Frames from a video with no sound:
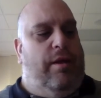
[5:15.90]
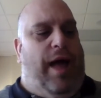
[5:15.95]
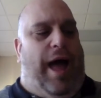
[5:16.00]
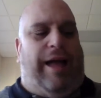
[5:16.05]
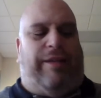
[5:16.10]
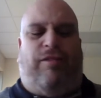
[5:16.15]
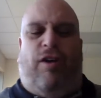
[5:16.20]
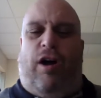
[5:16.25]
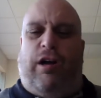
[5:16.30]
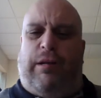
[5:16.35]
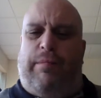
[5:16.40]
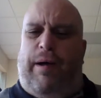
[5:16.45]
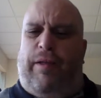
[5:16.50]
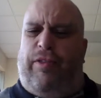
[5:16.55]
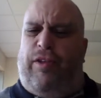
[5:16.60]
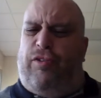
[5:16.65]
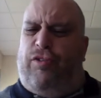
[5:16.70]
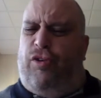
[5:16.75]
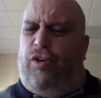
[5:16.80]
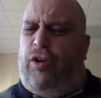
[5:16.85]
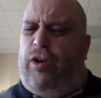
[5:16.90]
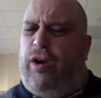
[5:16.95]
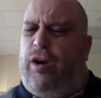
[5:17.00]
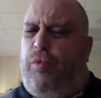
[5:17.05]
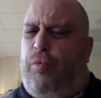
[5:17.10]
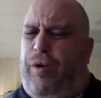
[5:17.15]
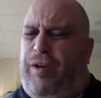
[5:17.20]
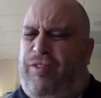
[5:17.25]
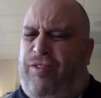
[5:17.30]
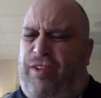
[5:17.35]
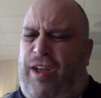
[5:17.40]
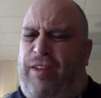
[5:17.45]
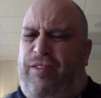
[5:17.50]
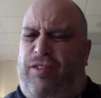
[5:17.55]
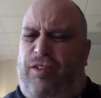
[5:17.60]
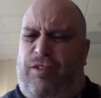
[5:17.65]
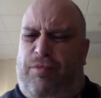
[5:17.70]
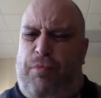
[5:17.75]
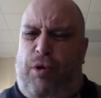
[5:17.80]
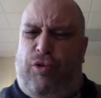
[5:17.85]
I talked about this earlier. Which
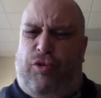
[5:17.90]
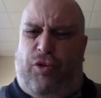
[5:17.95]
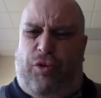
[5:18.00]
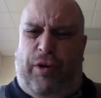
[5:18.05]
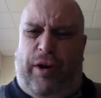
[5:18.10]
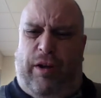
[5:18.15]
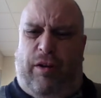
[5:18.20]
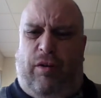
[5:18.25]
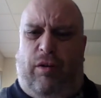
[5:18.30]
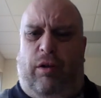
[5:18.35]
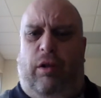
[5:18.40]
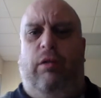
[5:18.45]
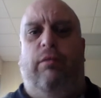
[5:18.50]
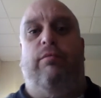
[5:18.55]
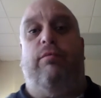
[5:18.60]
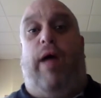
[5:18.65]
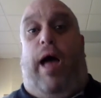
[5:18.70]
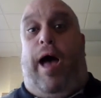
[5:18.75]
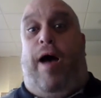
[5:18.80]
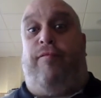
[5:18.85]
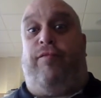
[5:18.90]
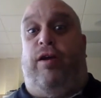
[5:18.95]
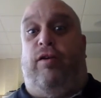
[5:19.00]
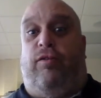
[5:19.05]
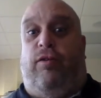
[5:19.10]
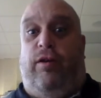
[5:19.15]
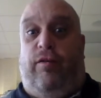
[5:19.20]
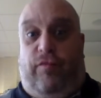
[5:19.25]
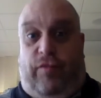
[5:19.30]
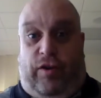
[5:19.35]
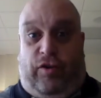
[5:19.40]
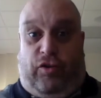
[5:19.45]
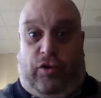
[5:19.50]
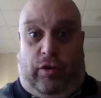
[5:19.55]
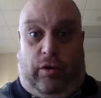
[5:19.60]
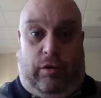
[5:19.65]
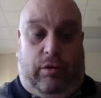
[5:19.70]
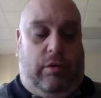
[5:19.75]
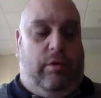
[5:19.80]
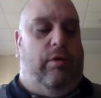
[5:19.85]
sense is most critical? Obviously,
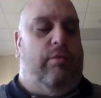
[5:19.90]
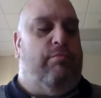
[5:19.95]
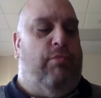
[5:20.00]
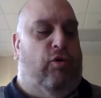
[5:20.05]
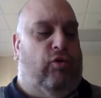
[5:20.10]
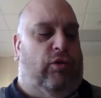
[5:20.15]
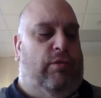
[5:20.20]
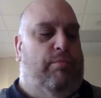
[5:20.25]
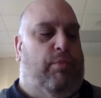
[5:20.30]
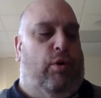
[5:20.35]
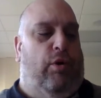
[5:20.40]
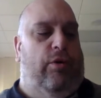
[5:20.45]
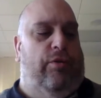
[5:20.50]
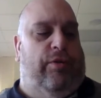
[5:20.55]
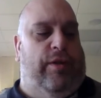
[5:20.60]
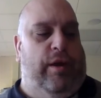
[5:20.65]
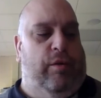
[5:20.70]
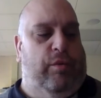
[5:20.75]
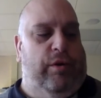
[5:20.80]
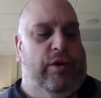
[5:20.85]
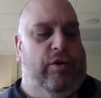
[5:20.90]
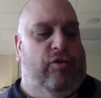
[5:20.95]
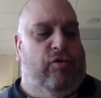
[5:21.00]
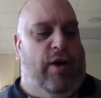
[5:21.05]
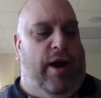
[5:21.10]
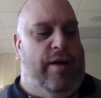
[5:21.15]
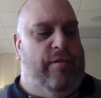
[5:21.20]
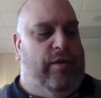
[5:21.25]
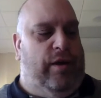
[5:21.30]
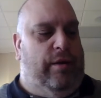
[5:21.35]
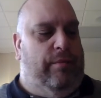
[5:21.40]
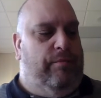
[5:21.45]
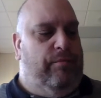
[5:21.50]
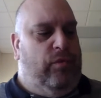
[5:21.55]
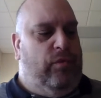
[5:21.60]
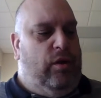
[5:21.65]
vision, the most important thing when you're driving.